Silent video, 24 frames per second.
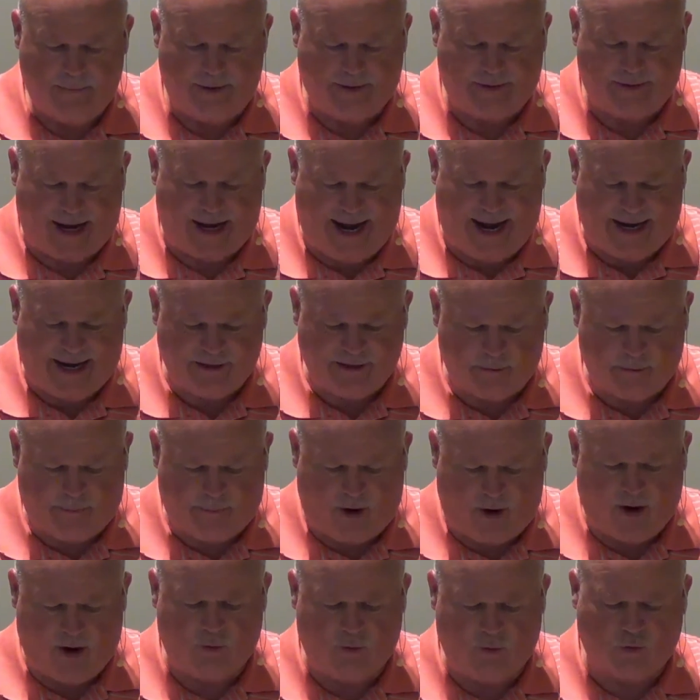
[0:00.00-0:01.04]
But the hinder
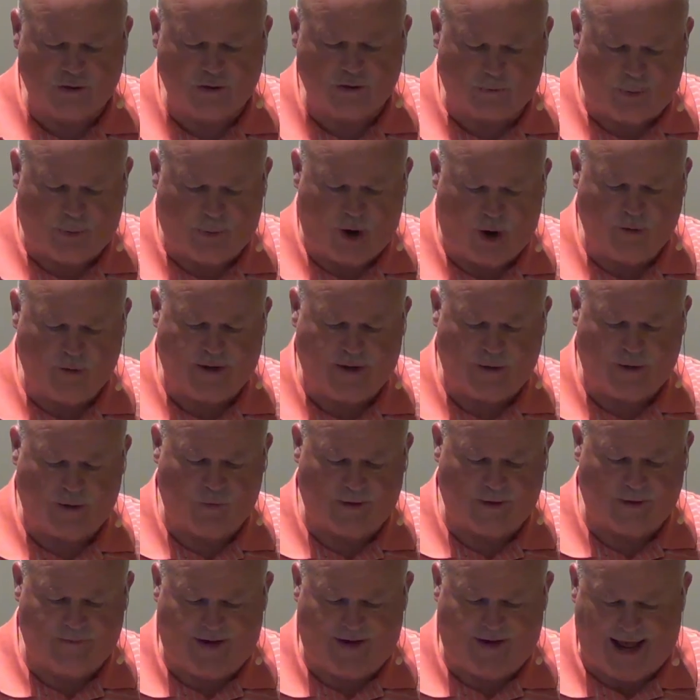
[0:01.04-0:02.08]
part was
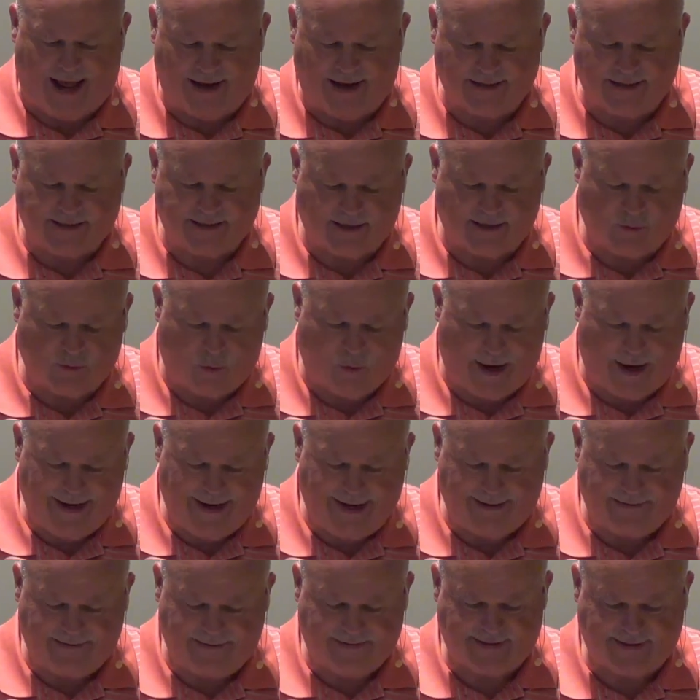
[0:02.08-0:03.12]
broken with violence of the
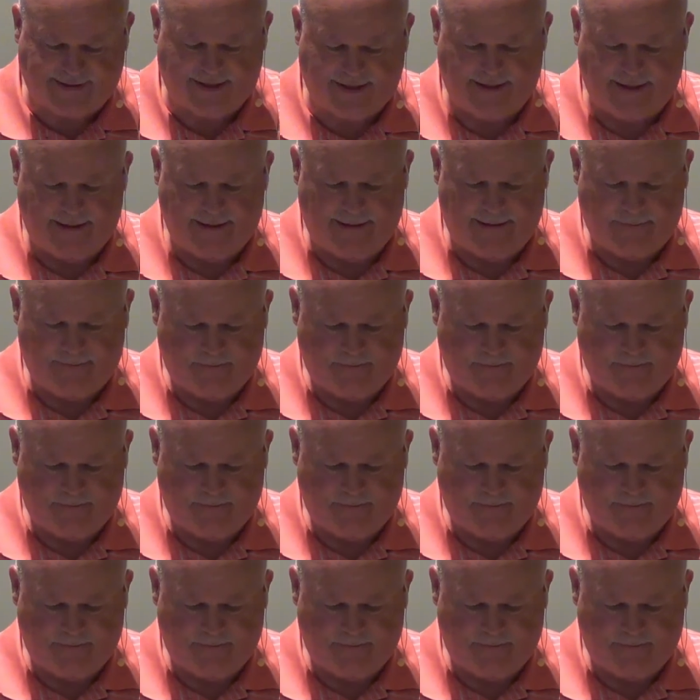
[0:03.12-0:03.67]
waves.